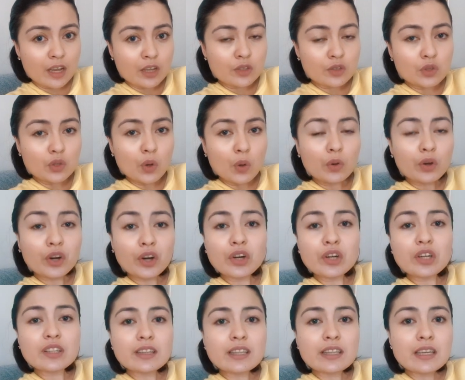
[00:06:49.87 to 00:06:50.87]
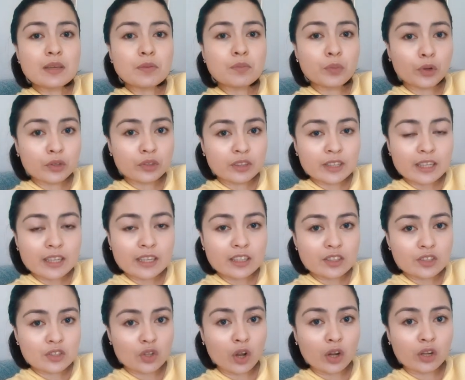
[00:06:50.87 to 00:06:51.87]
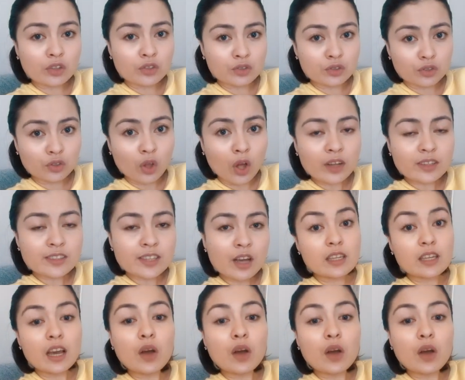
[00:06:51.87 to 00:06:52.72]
So currently Berlin is not under lockdown.